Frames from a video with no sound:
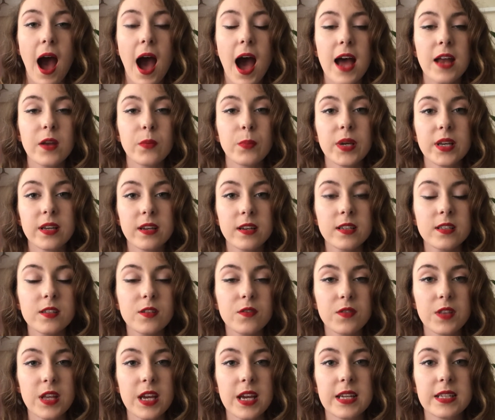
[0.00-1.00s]
and
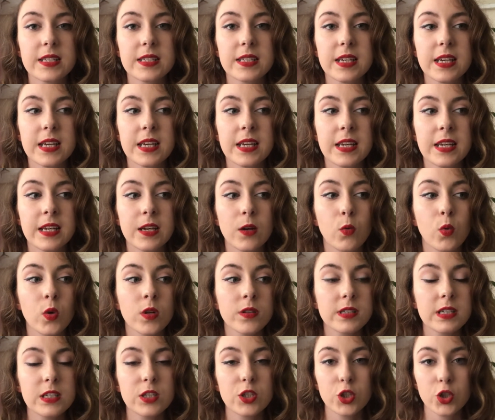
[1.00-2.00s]
because of this he
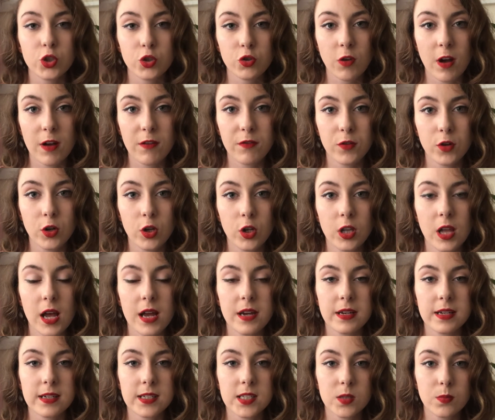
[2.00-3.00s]
wanted to travel
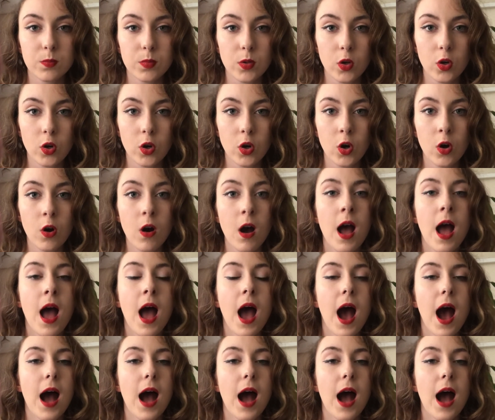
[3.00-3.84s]
and explore